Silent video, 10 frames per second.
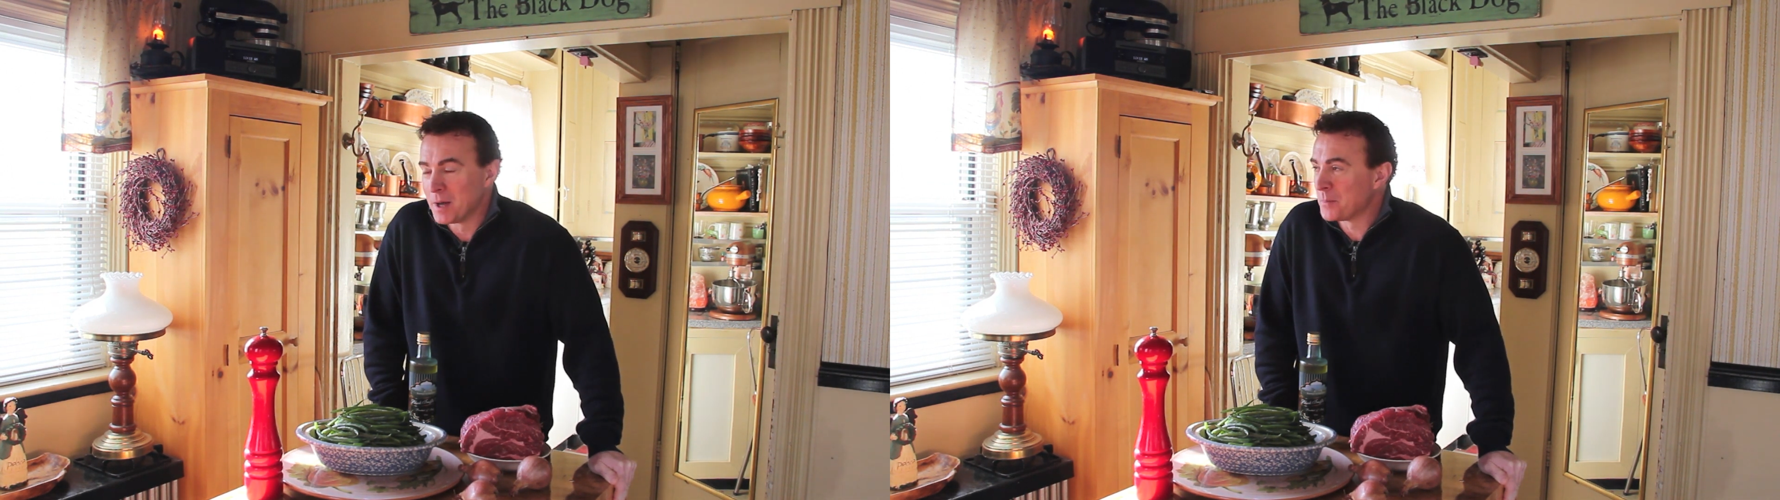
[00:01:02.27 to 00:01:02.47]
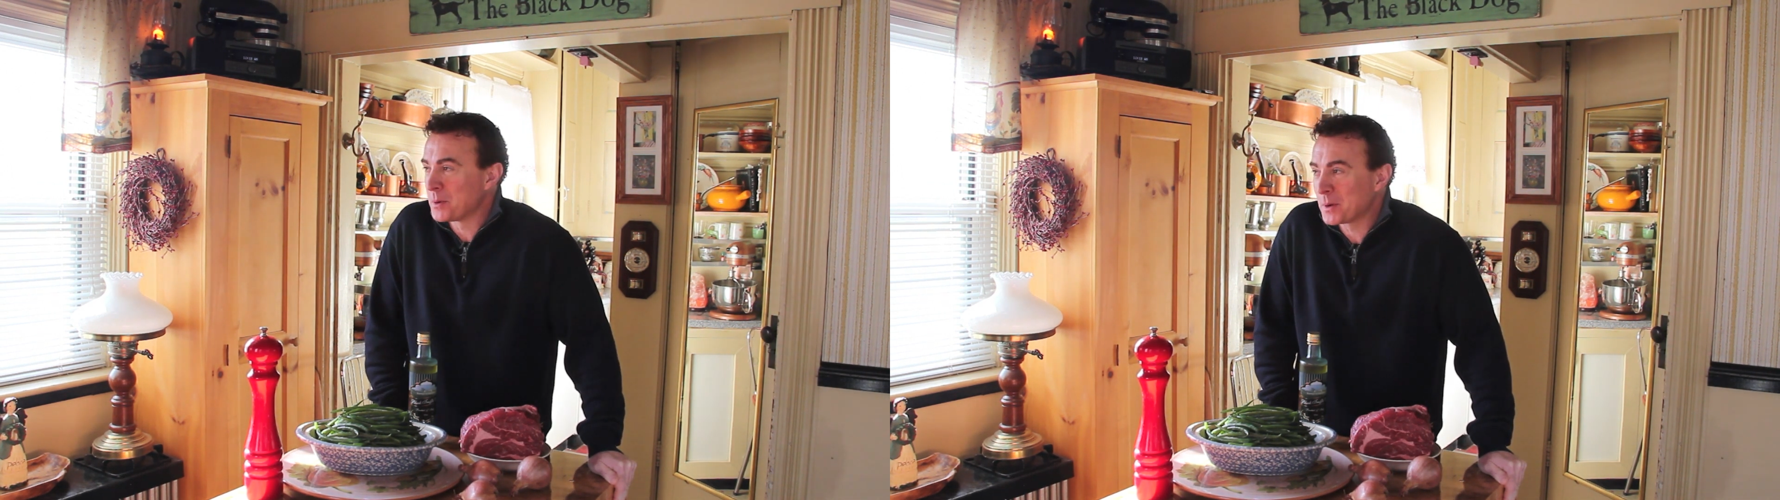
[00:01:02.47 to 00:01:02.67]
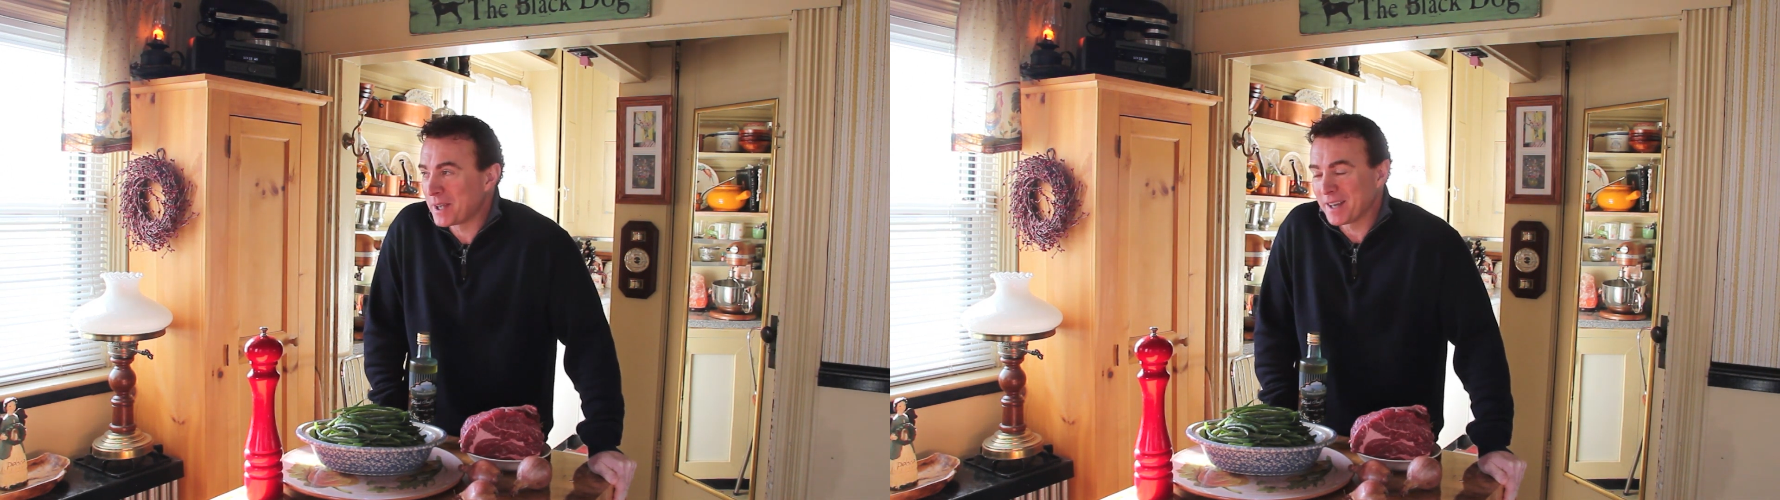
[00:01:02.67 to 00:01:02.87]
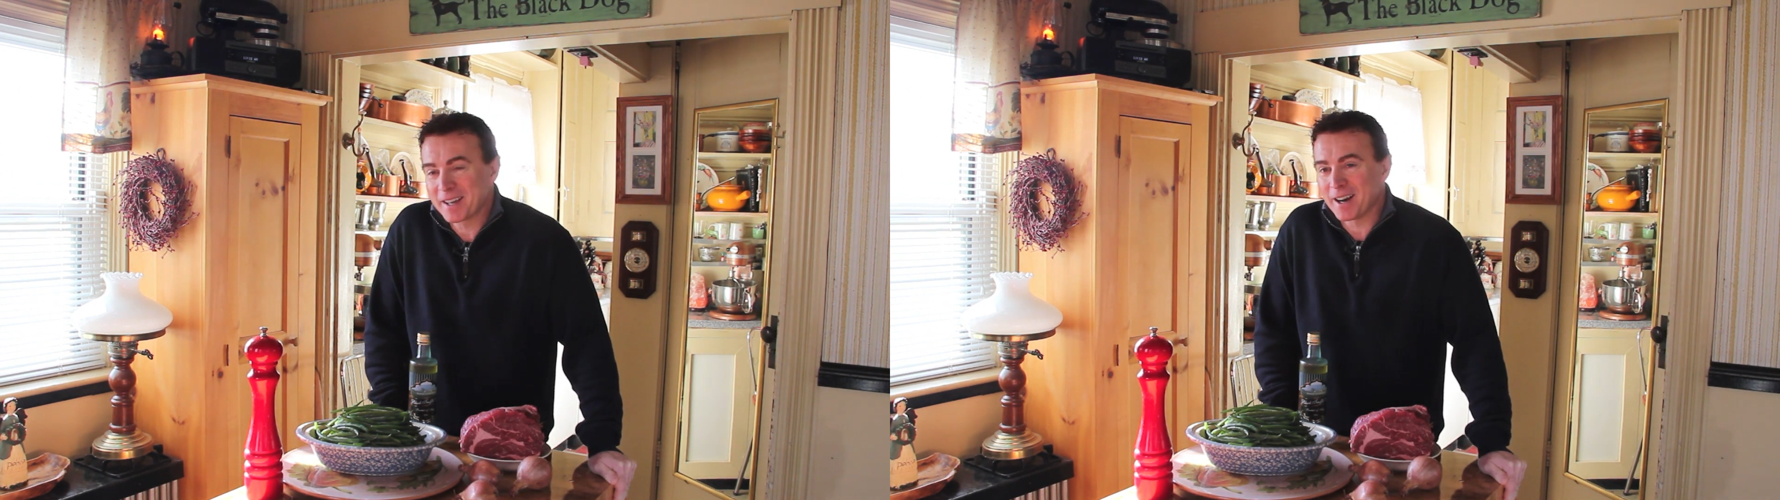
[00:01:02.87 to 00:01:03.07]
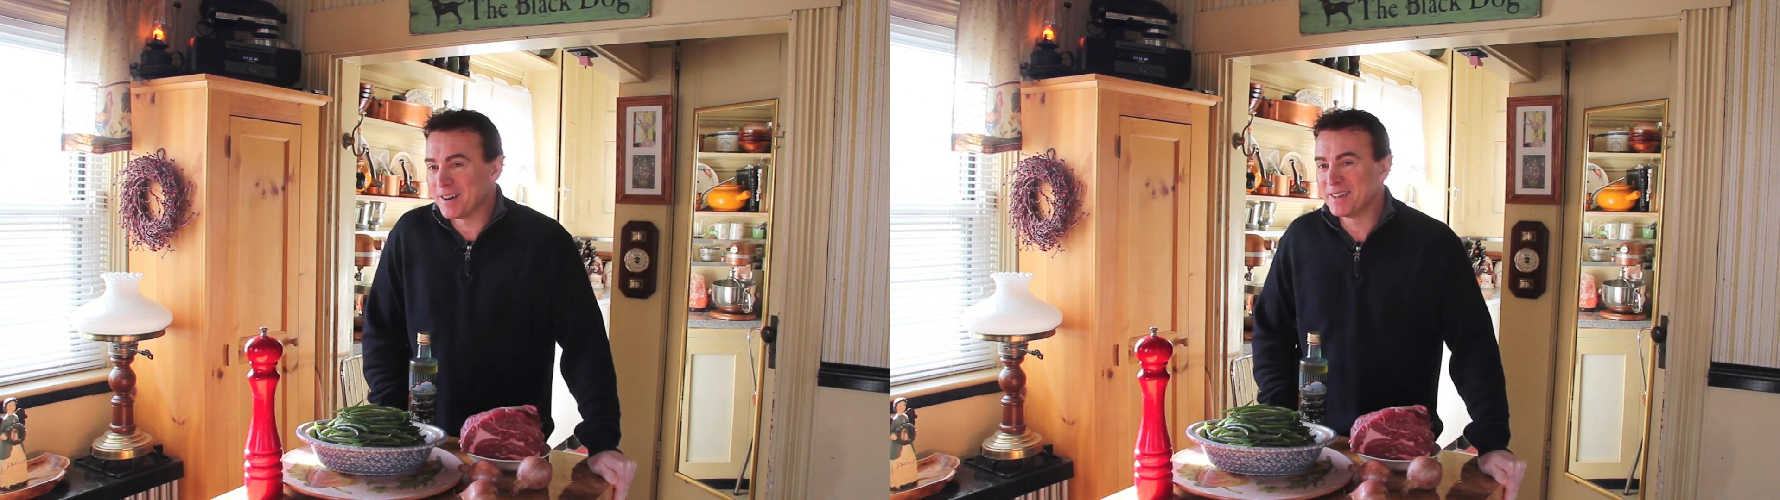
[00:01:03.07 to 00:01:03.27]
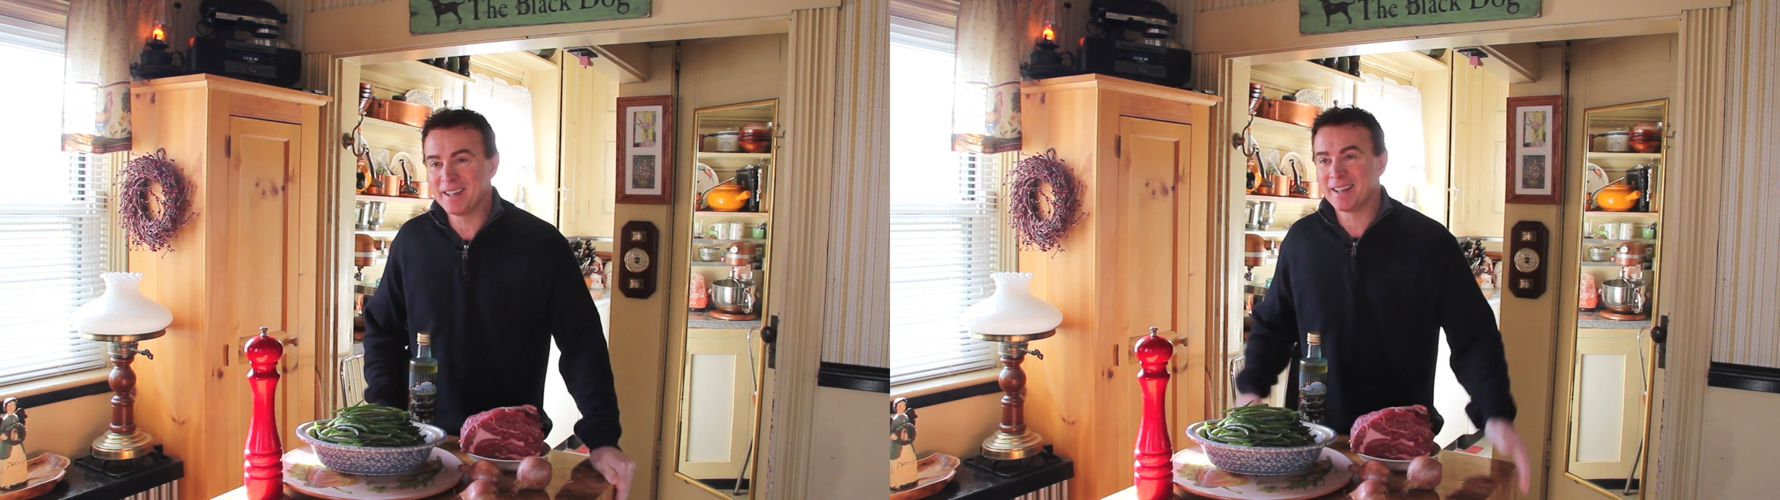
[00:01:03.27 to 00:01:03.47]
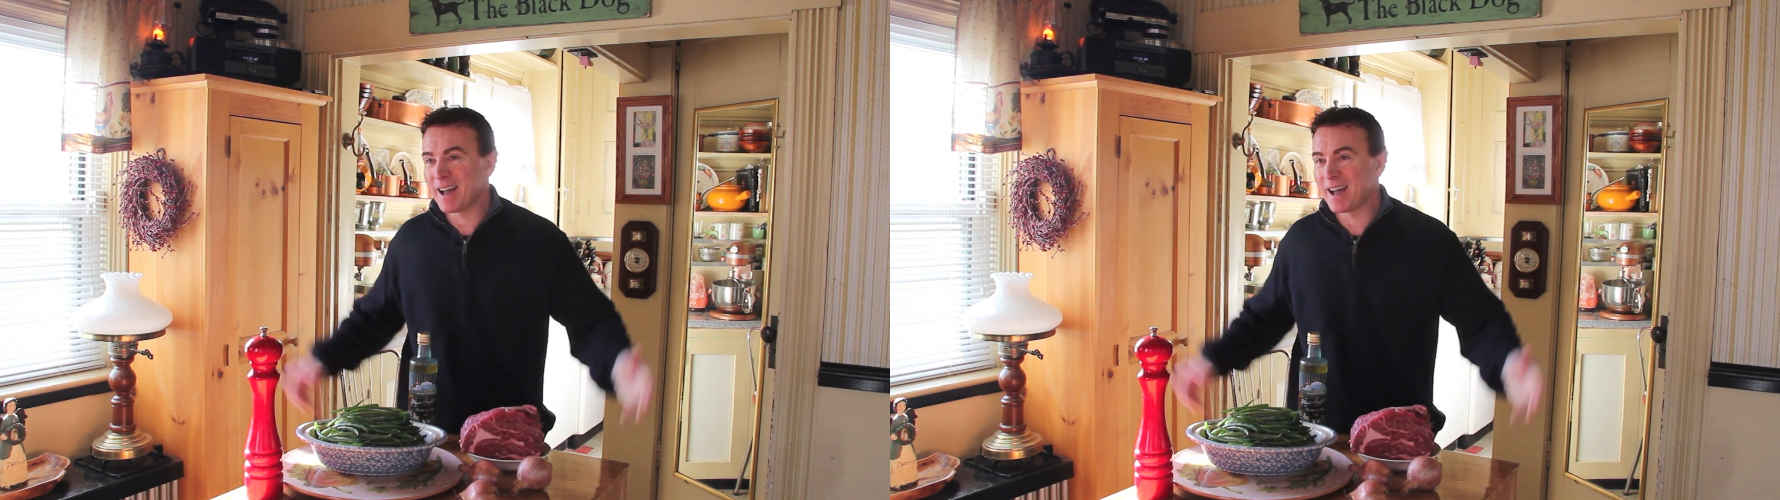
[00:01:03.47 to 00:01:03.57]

bouquet garni.